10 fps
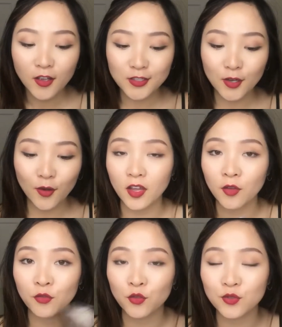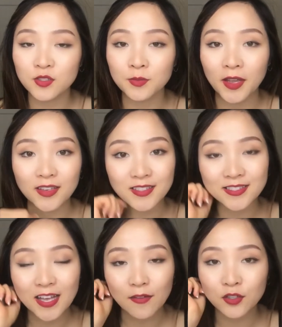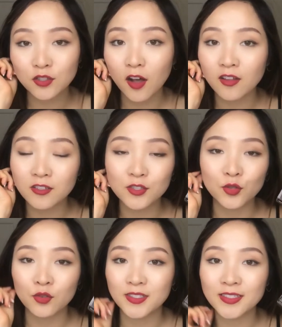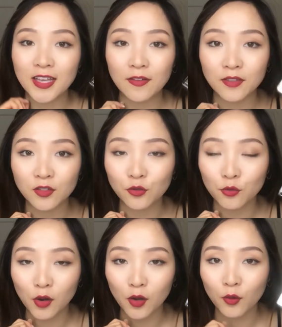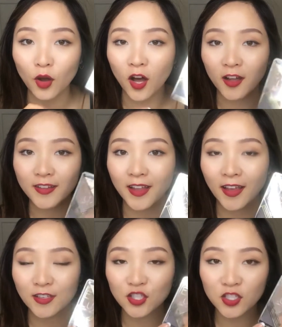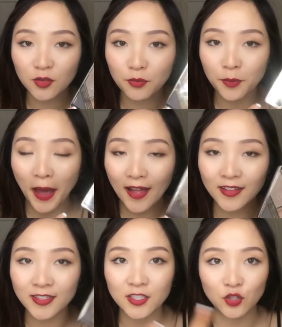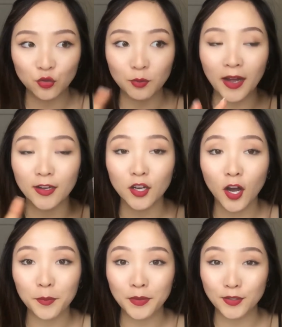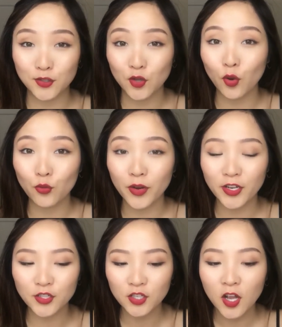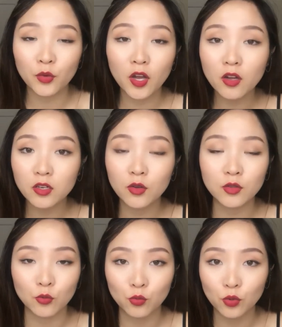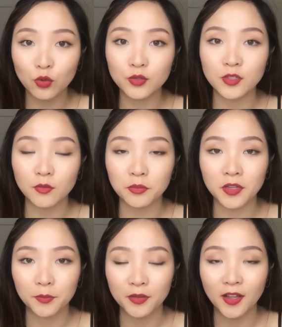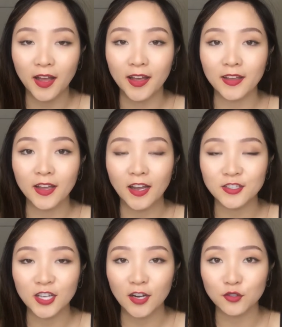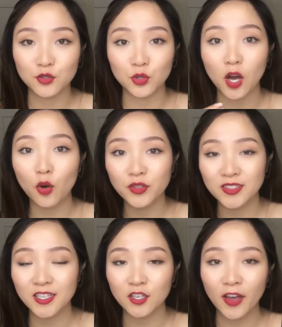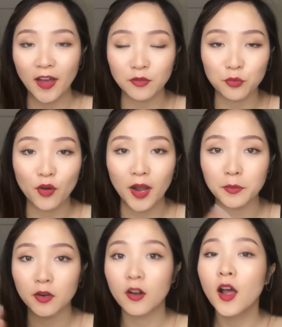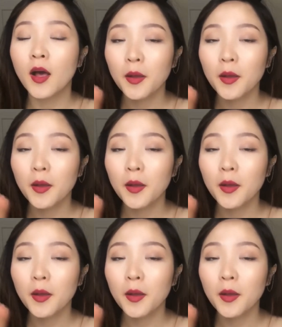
So if you spend $7 or 7 euro on a cheap palette, you might not be so rich. We all know the rules of applying eyeshadows. You always need to have a primer.